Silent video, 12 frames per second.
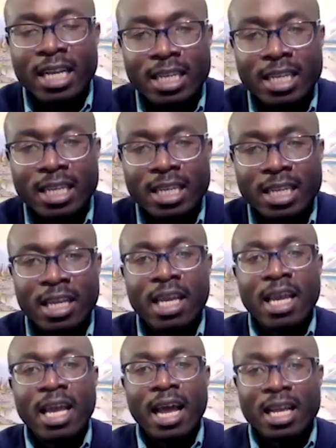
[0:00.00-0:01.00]
additives
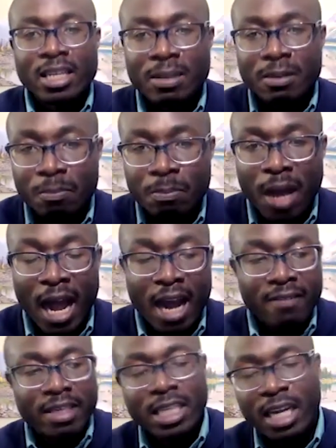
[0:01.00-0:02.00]
and
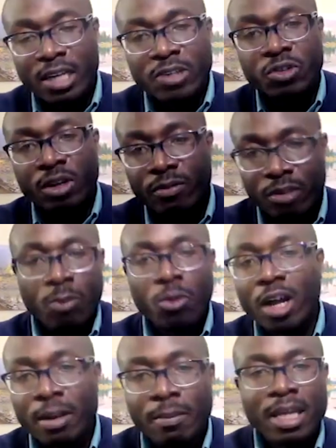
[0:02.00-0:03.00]
harvest hydrogen from
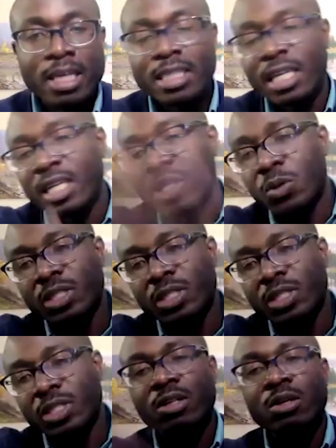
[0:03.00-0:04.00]
one place and use
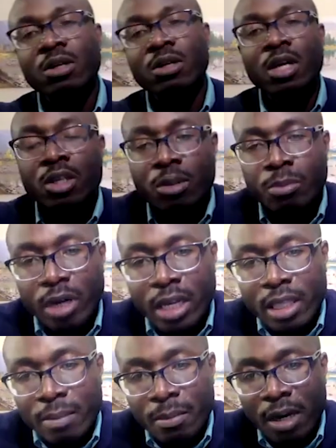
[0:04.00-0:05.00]
it to, to
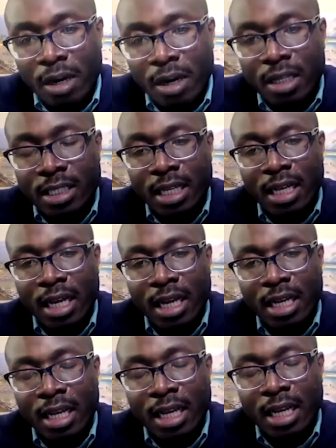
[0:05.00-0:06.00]
break the bonds and,
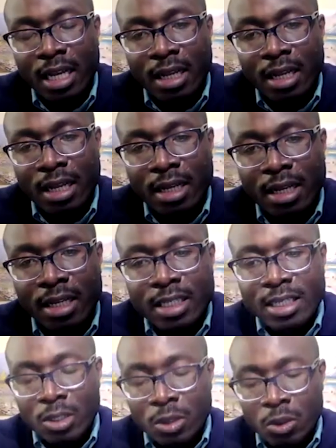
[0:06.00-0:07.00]
and, uh,
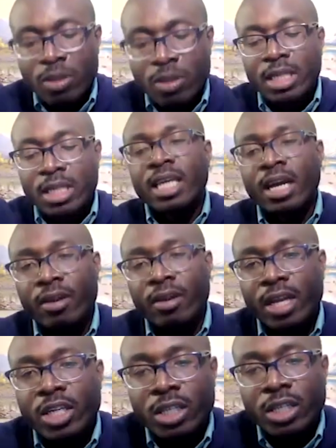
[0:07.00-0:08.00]
and do the
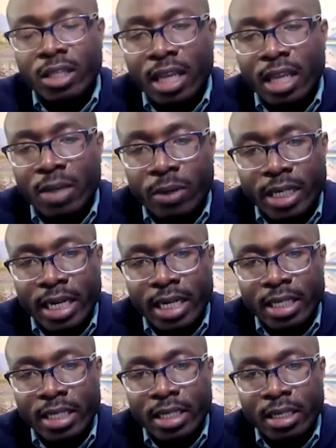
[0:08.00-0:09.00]
disaggregation that we're
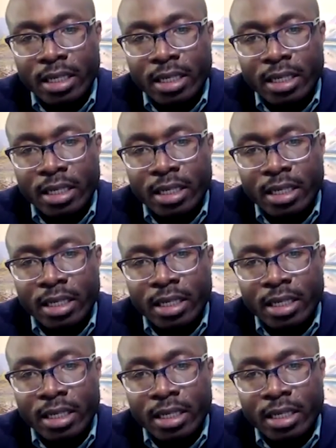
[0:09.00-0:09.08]
targeting.